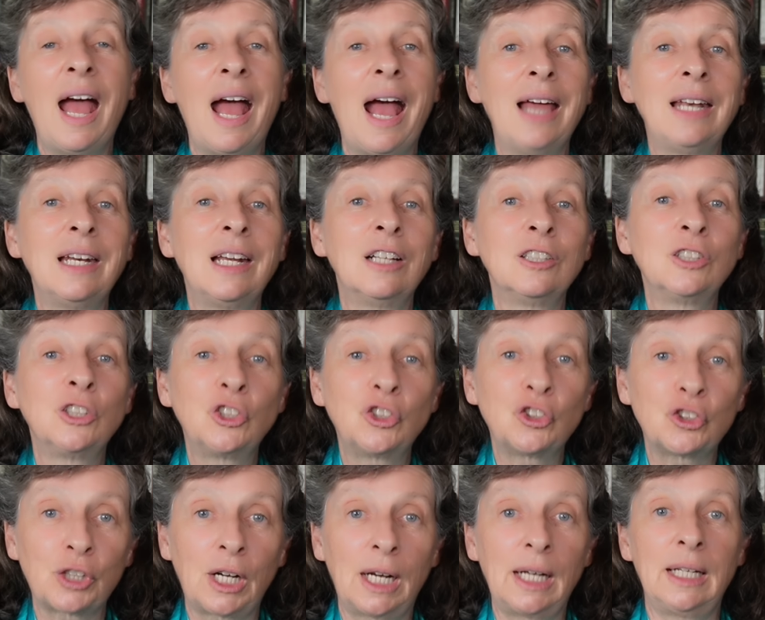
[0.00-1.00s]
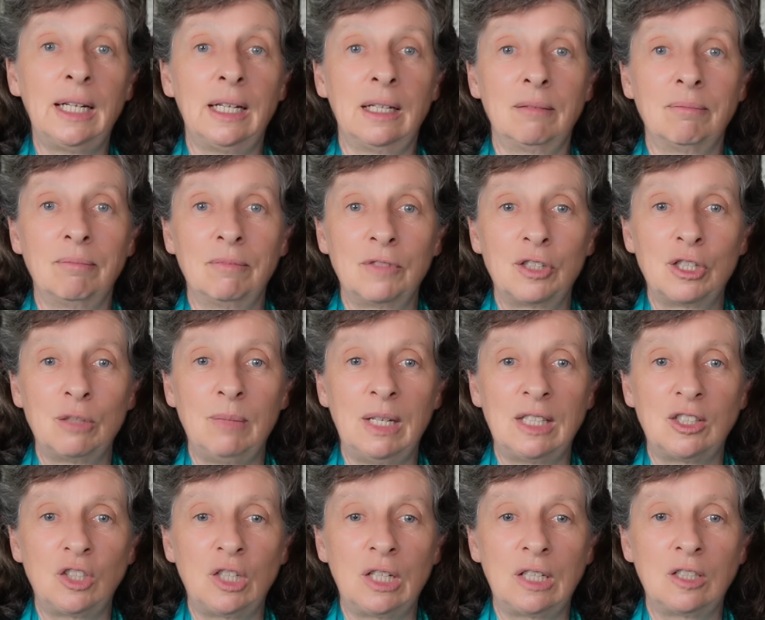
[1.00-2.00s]
an Australian
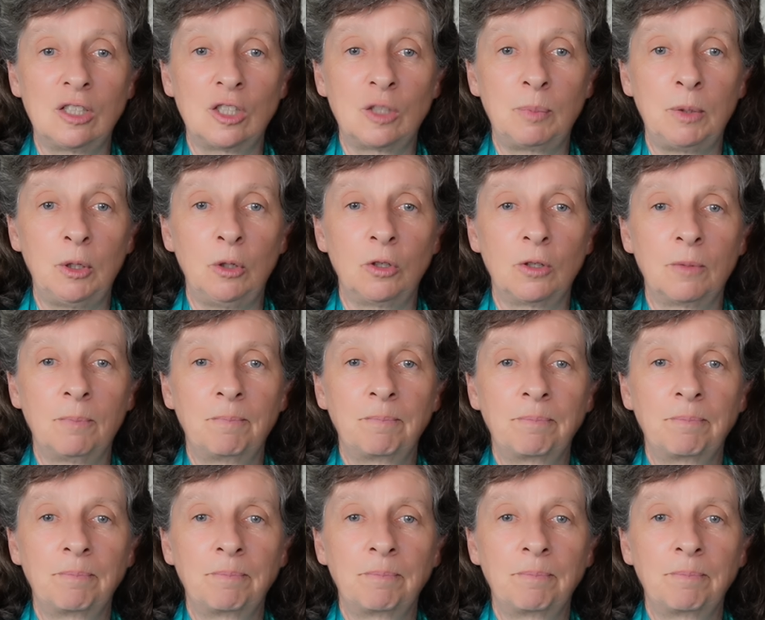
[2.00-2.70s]
domestic dispute."